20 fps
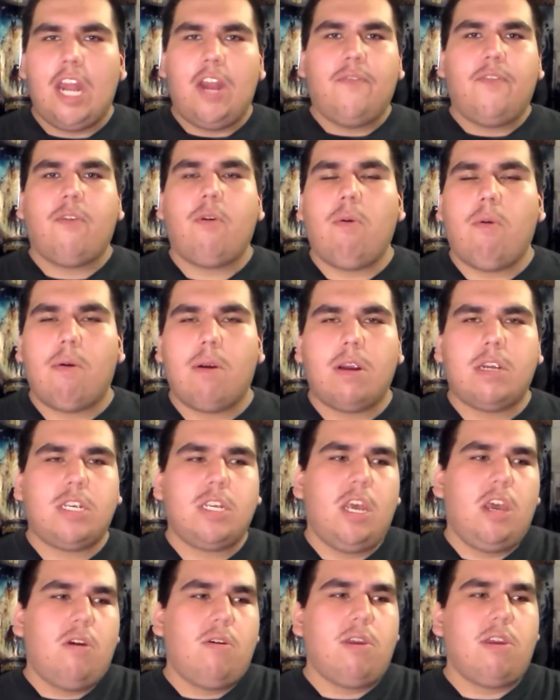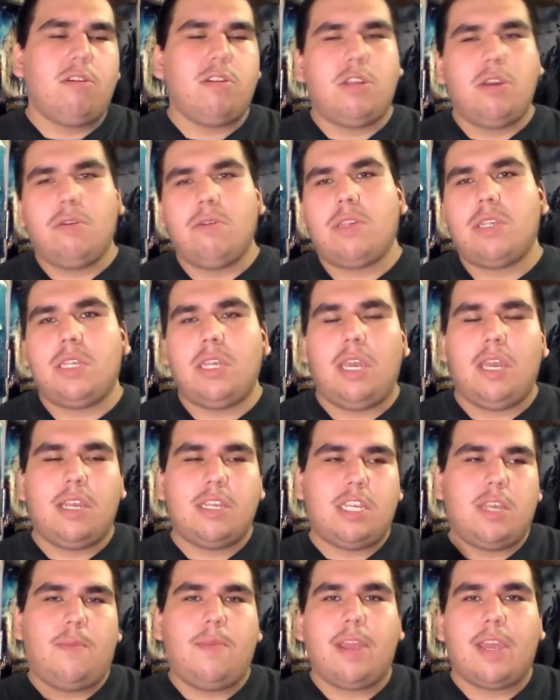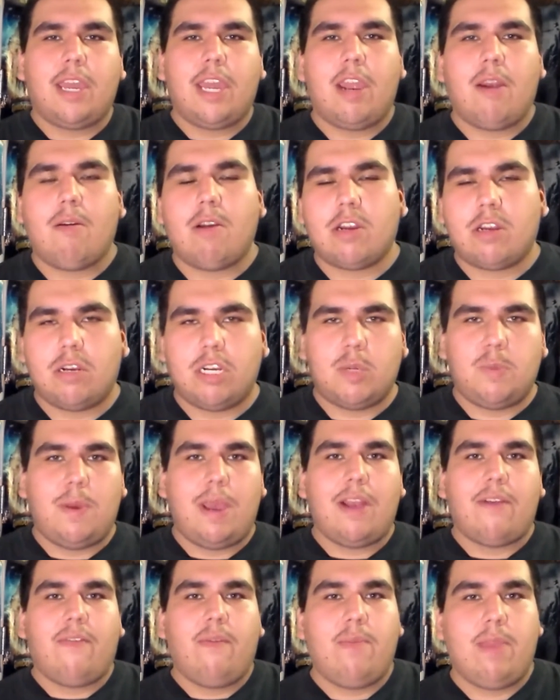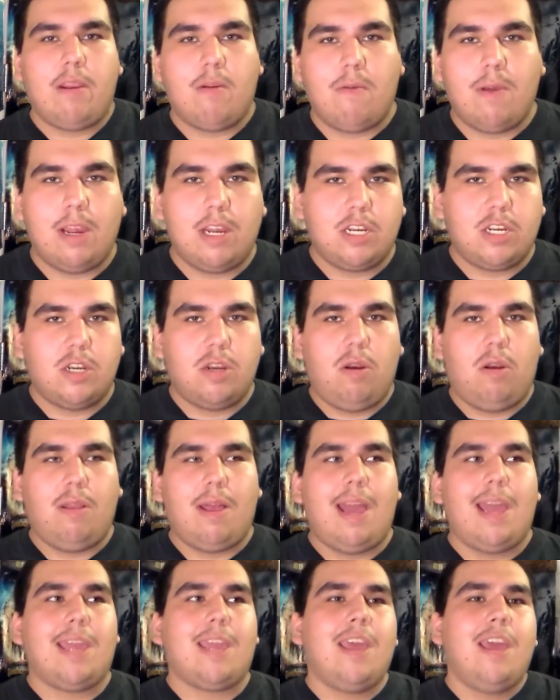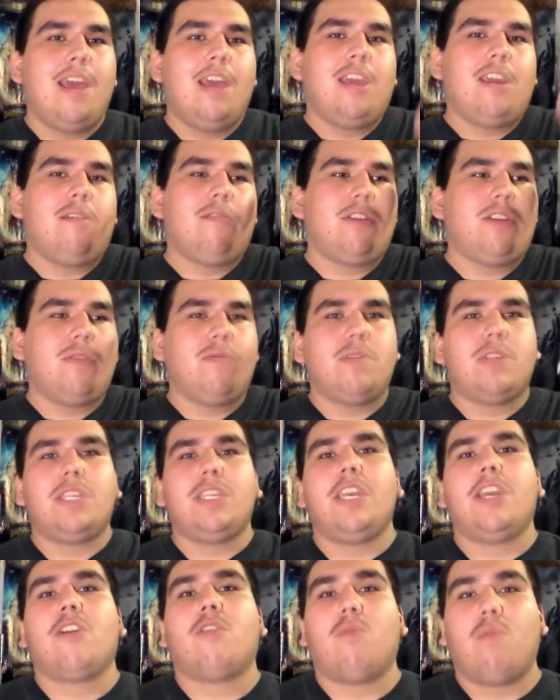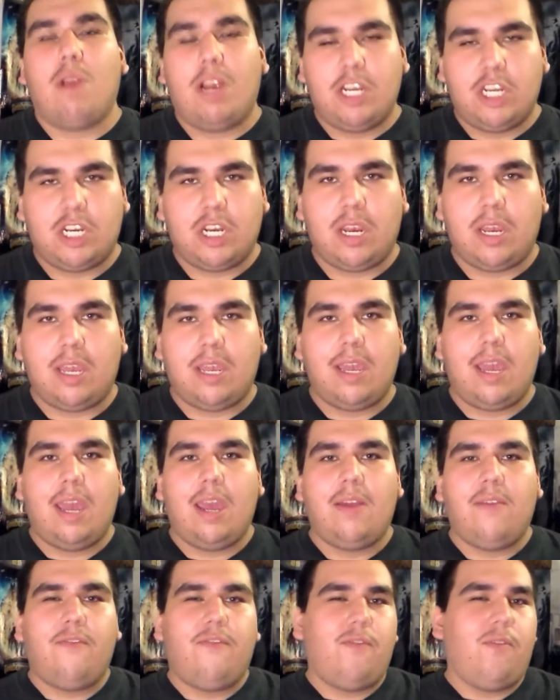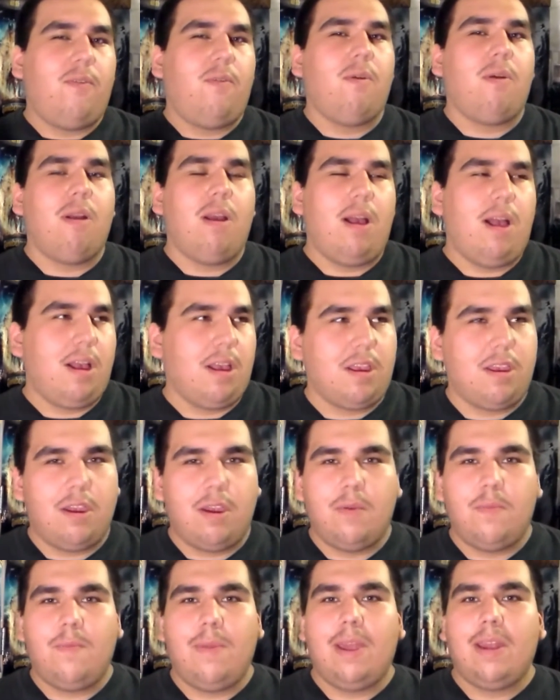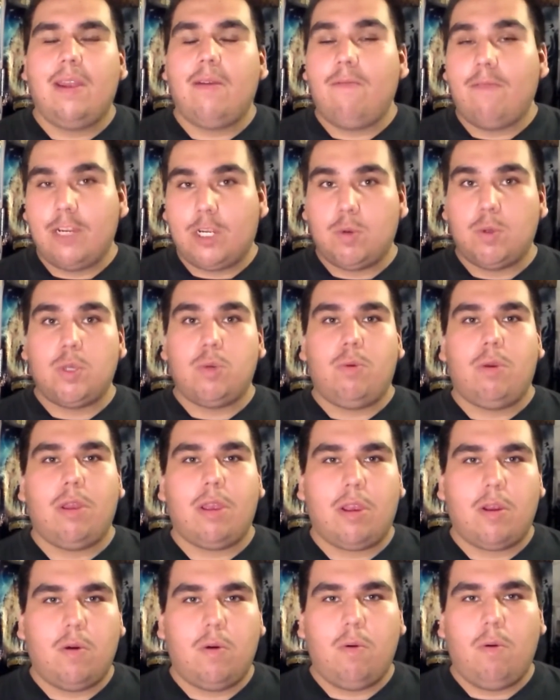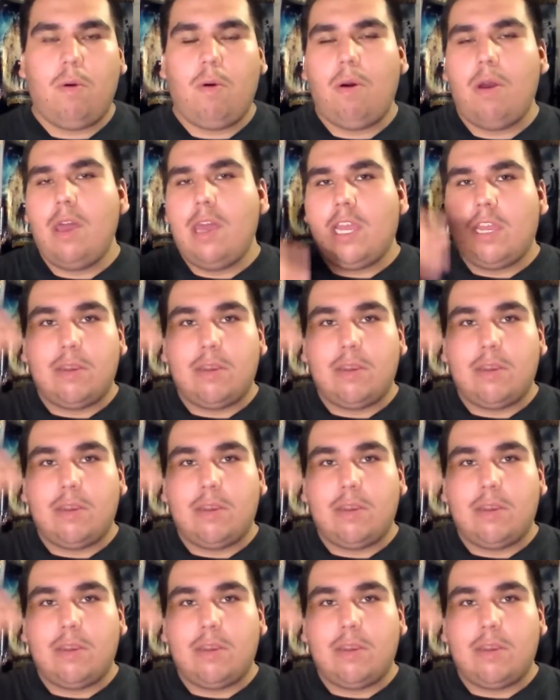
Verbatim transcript: And of course, you do see some of the characters back from the original, like you do see Crush again for a good minute, which was really cool.